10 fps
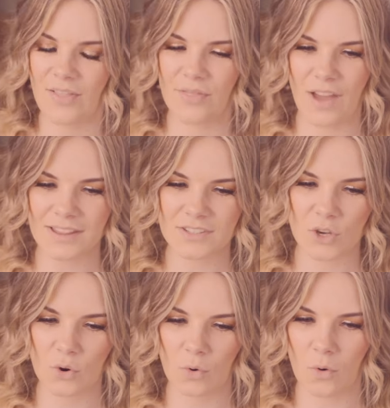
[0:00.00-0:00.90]
That's
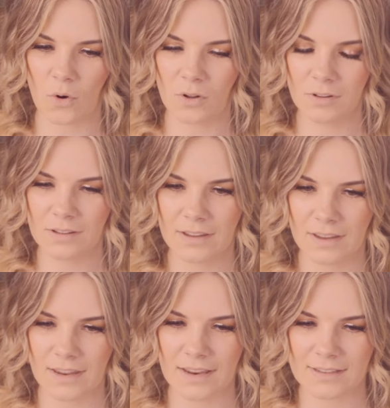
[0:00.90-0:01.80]
cool.
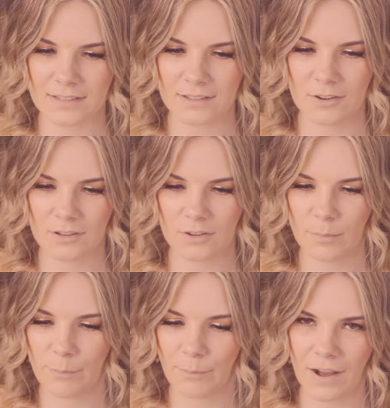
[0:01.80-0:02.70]
He's a little
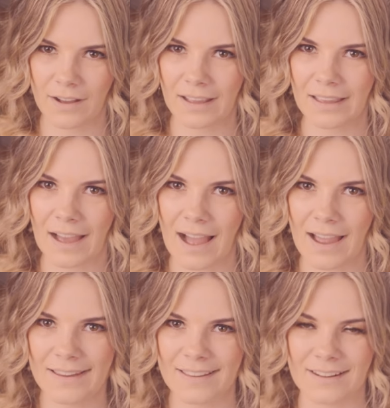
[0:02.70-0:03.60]
bug
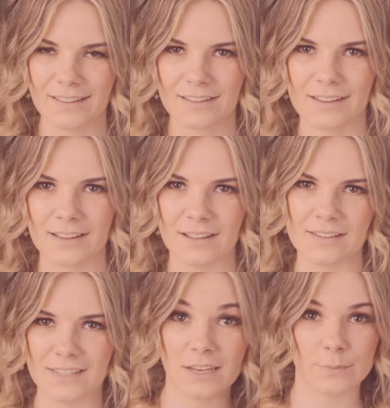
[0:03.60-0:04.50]
guy, kind of like a
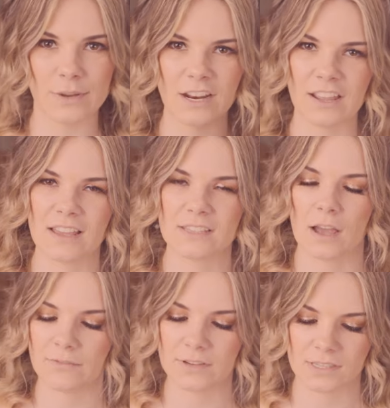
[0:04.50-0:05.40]
centipede, I guess,
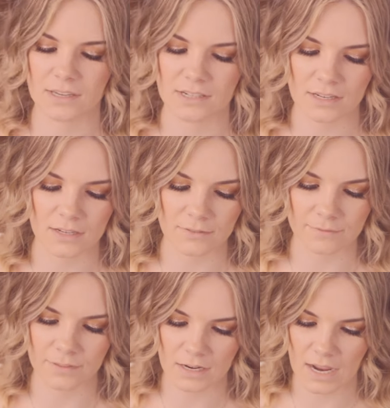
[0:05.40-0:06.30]
obviously indicative
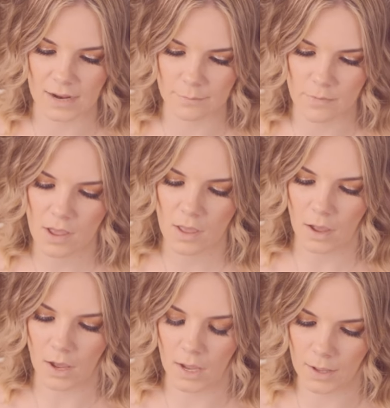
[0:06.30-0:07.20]
of the name.
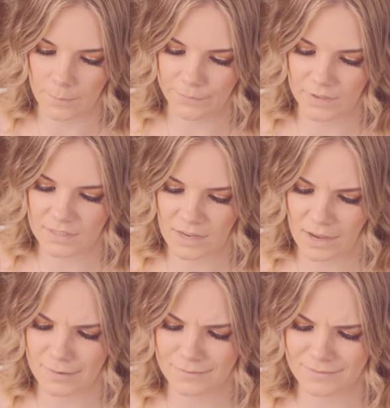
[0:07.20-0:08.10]
He's
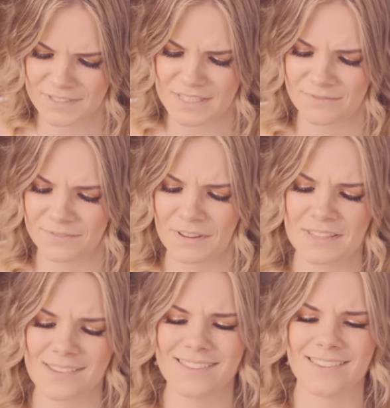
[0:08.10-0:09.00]
got, his
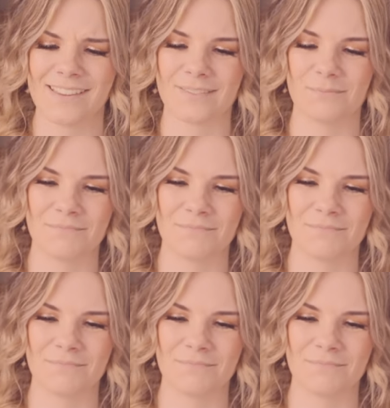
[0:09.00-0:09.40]
face got like